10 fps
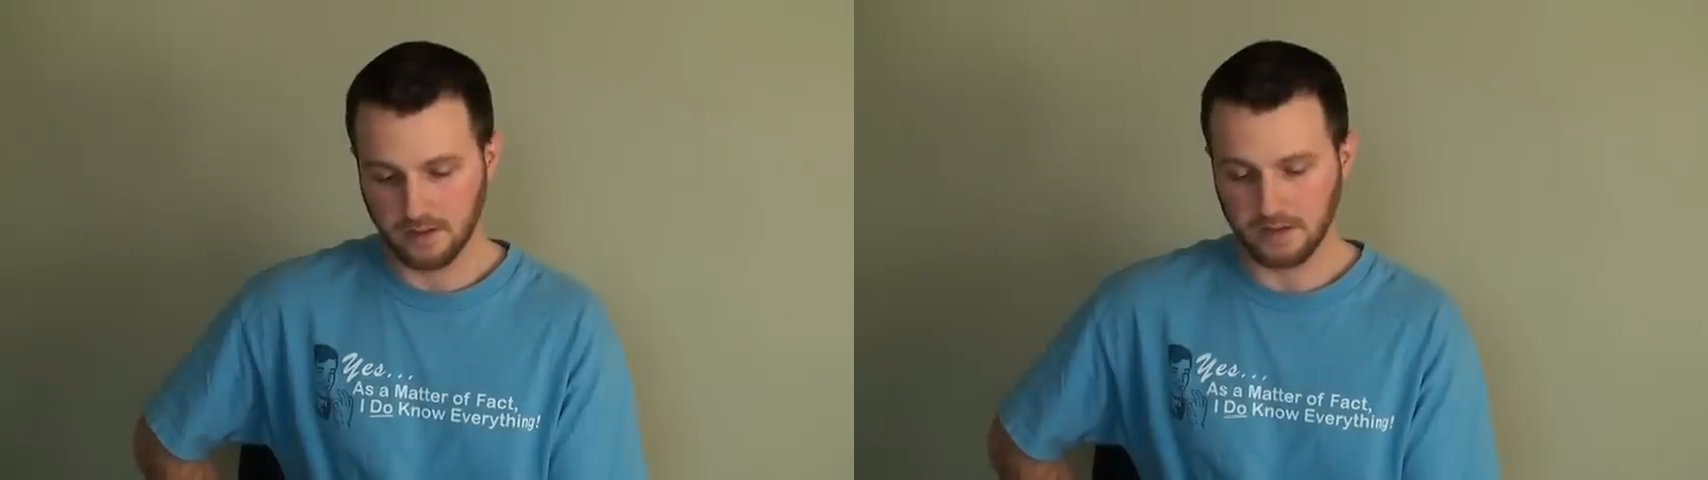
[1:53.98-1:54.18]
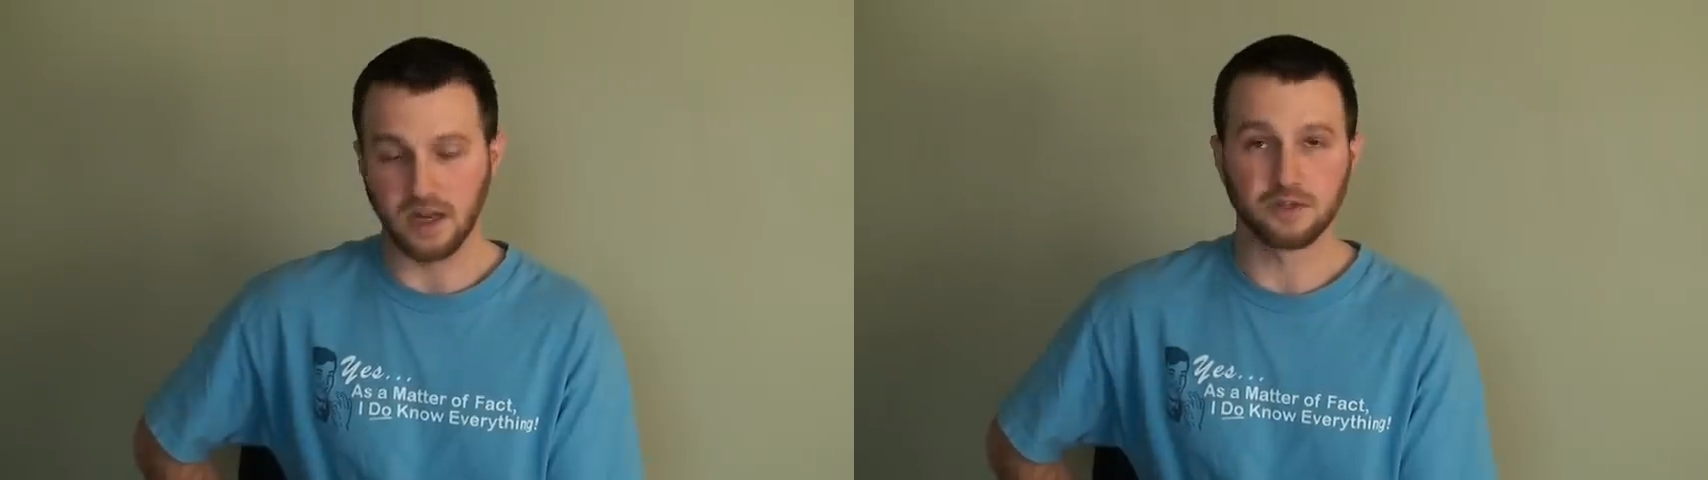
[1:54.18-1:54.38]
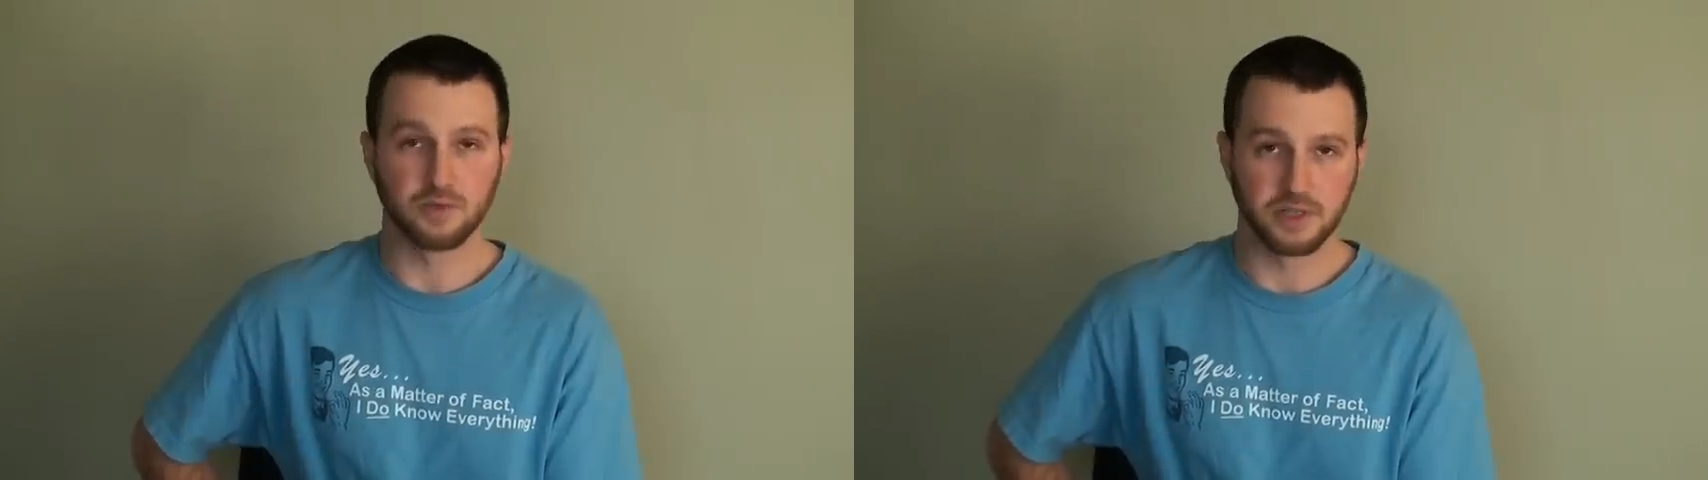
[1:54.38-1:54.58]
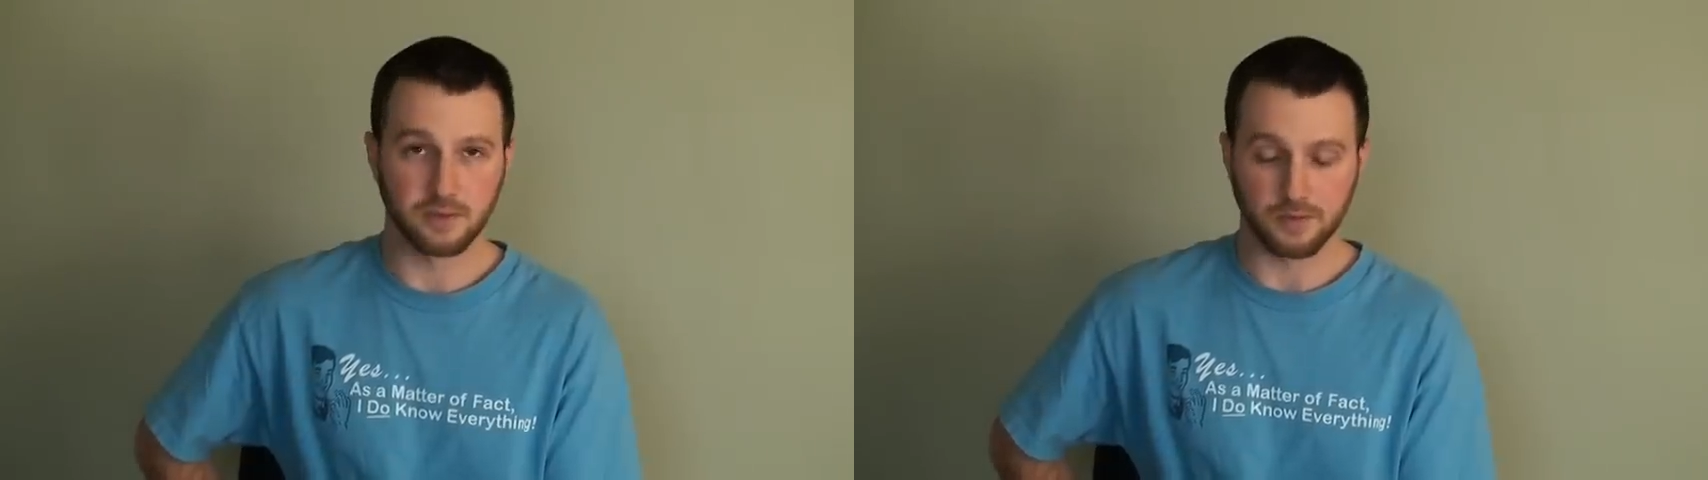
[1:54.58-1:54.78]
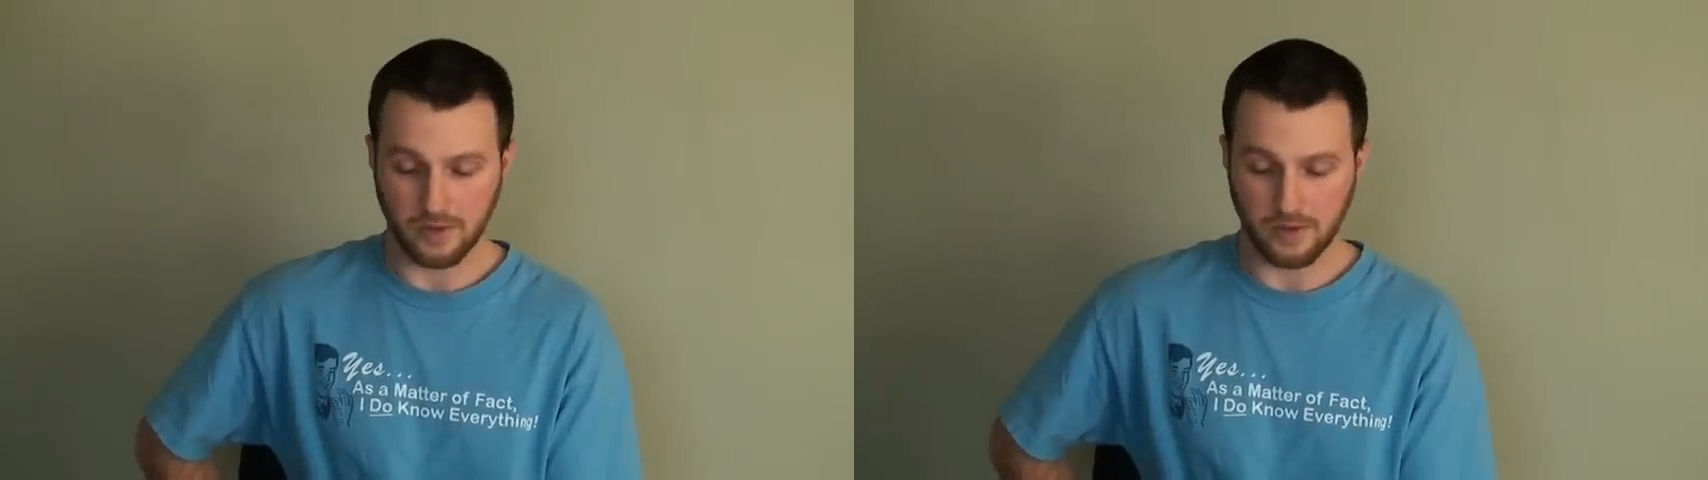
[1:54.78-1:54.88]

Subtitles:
Sounds reasonable,